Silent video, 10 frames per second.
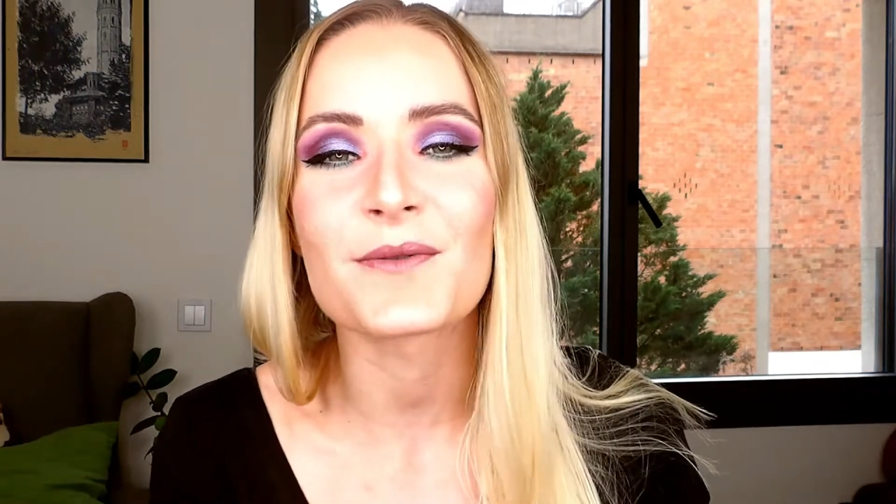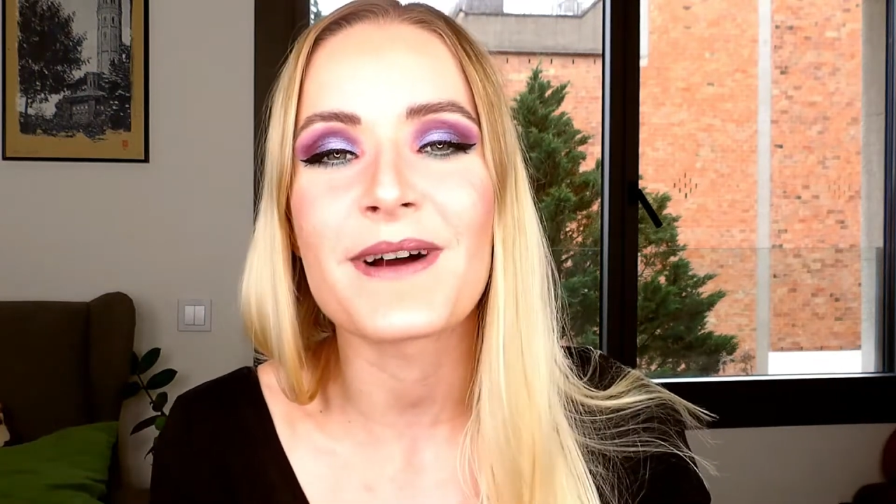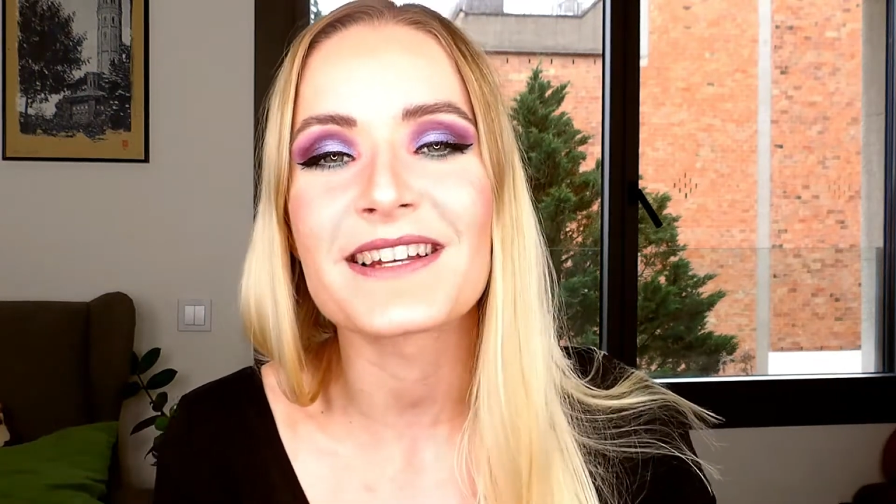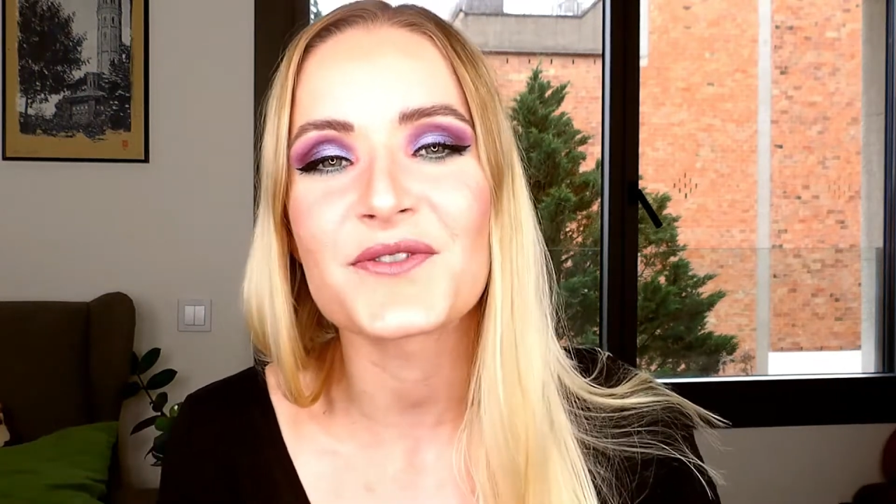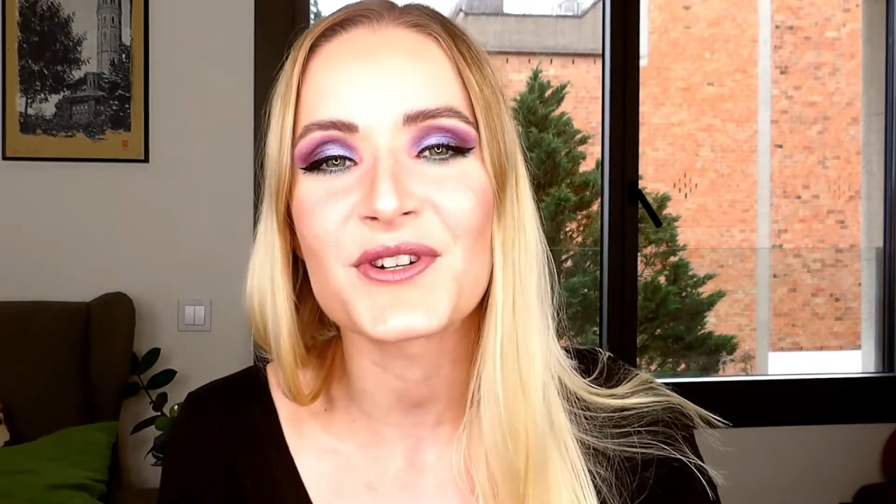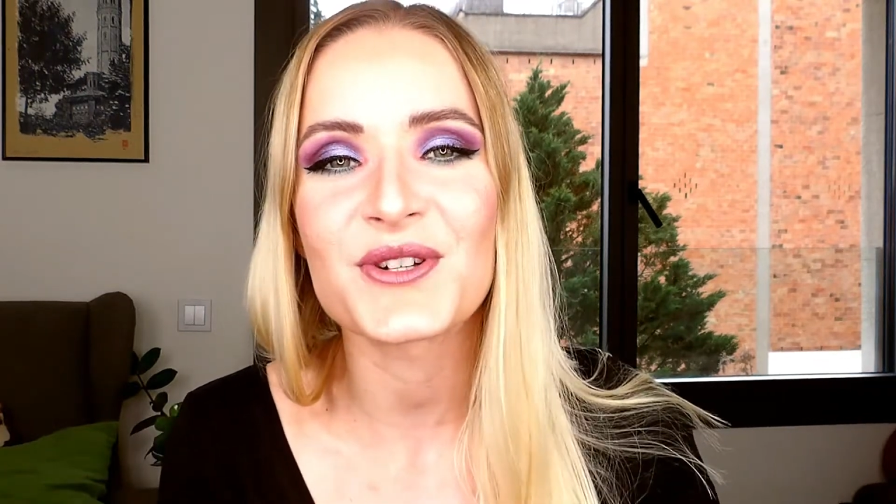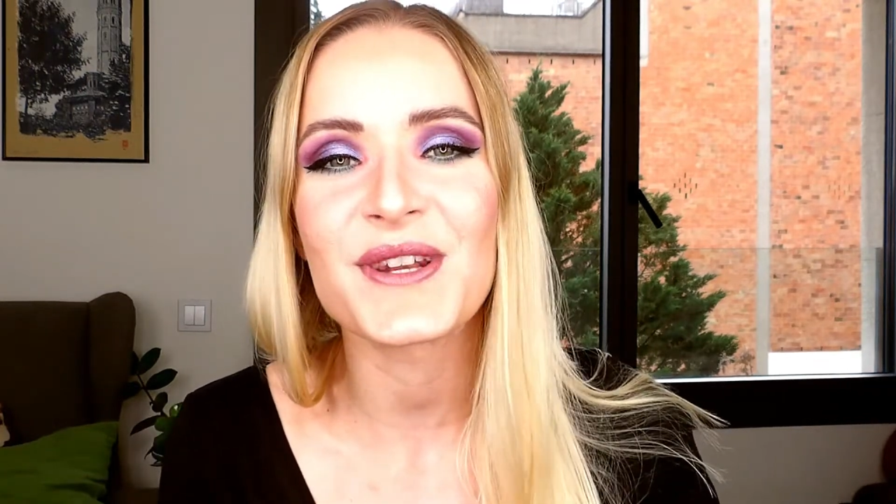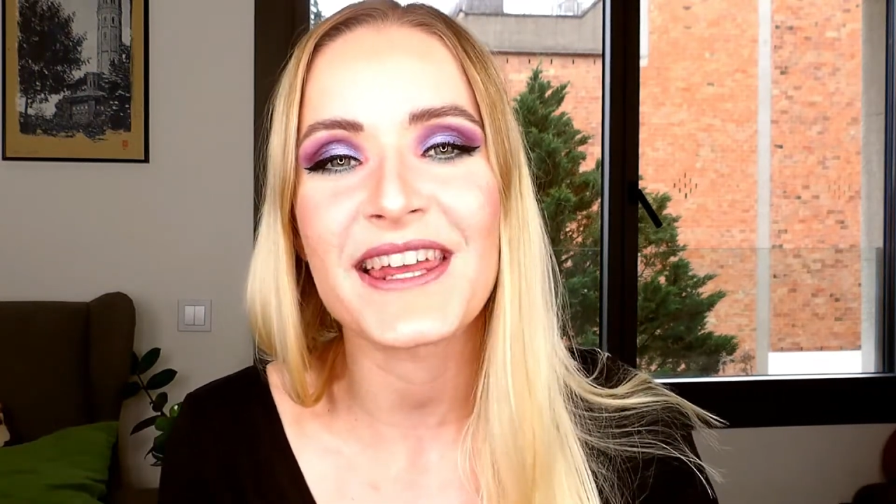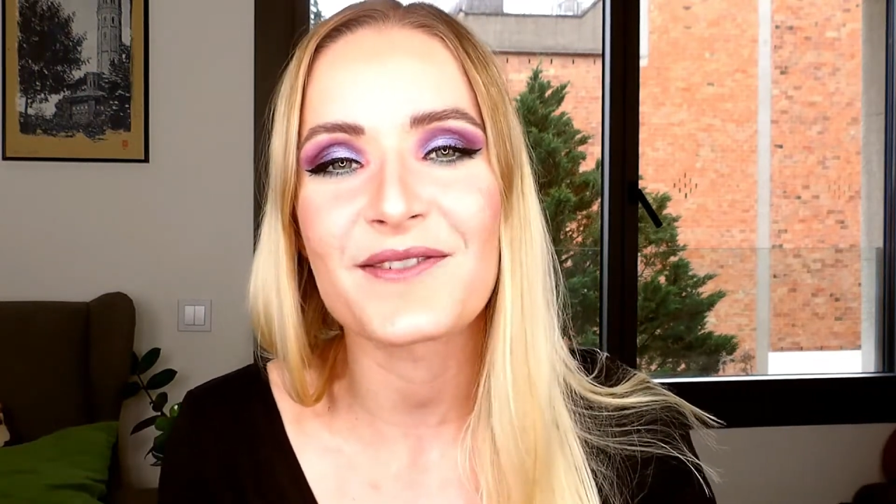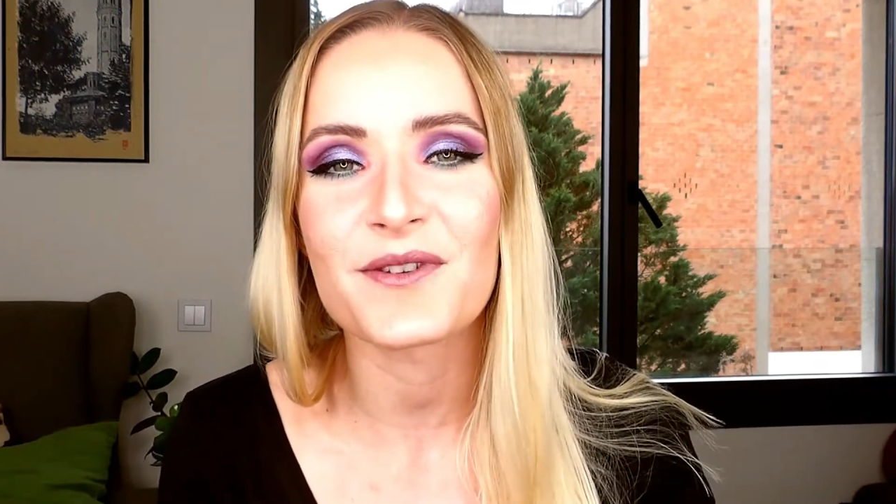much for
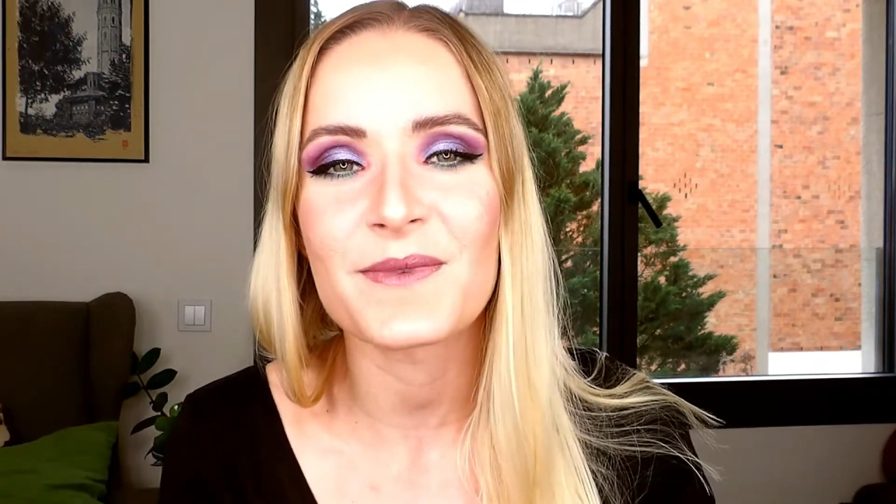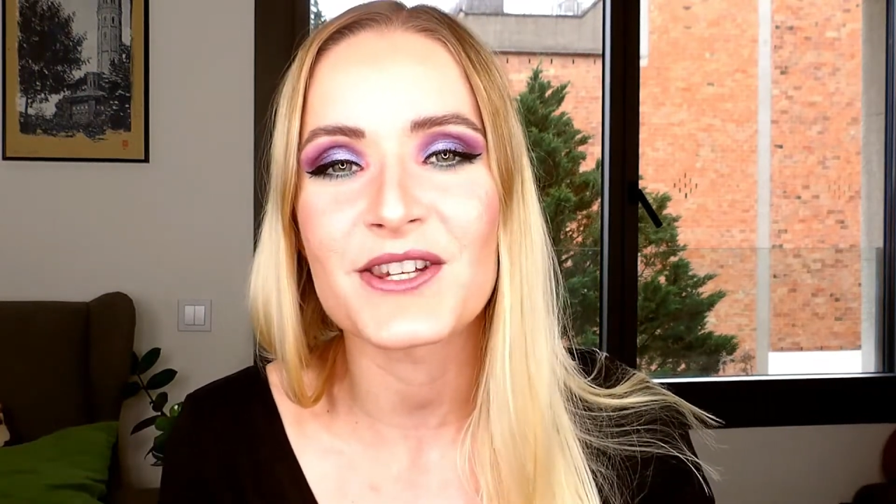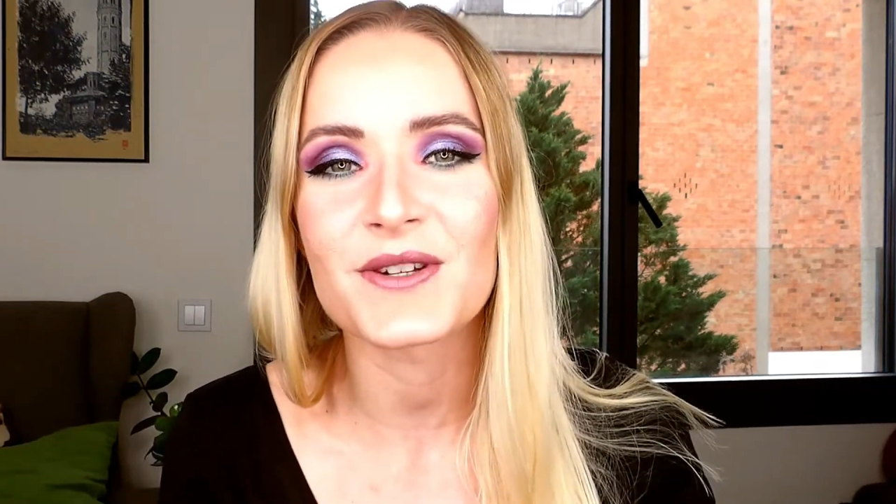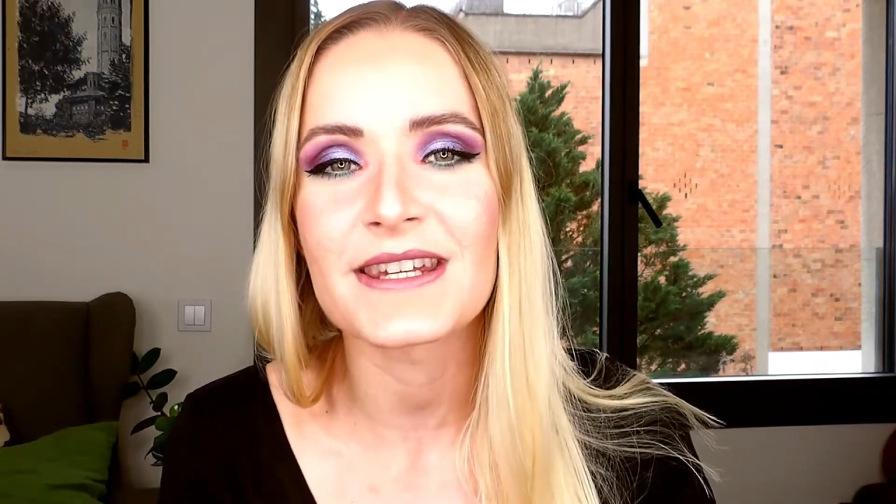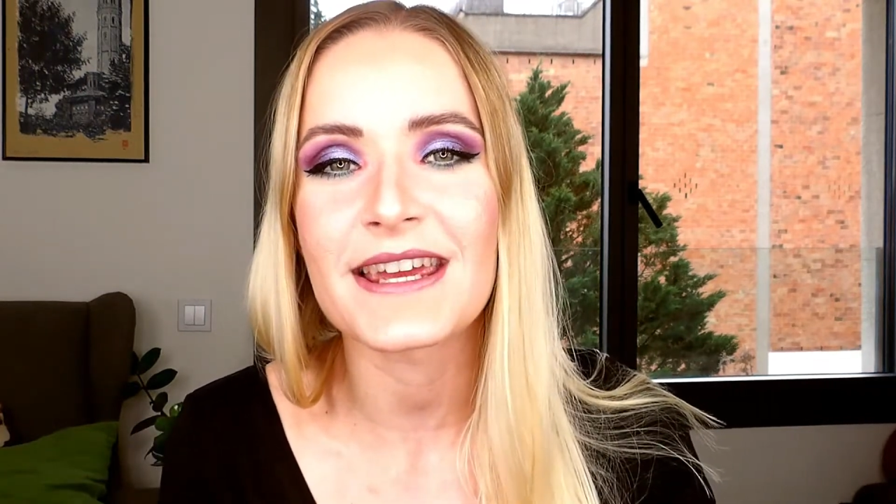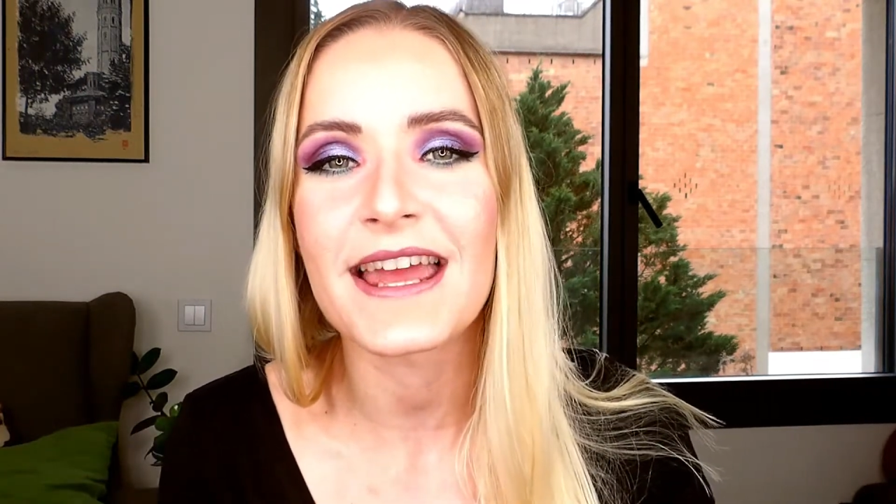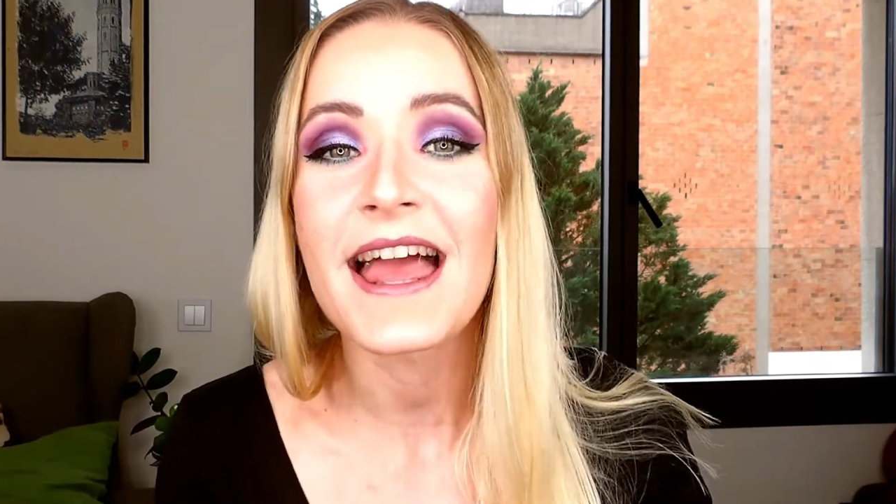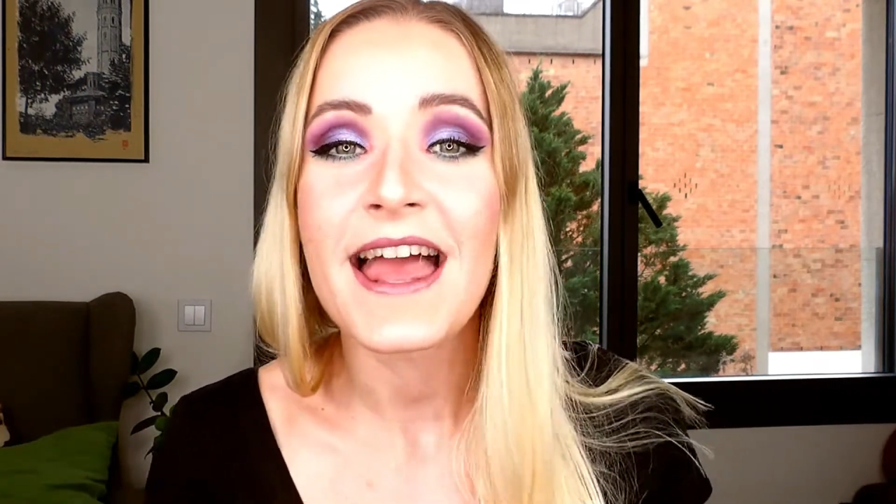tuning in with me today,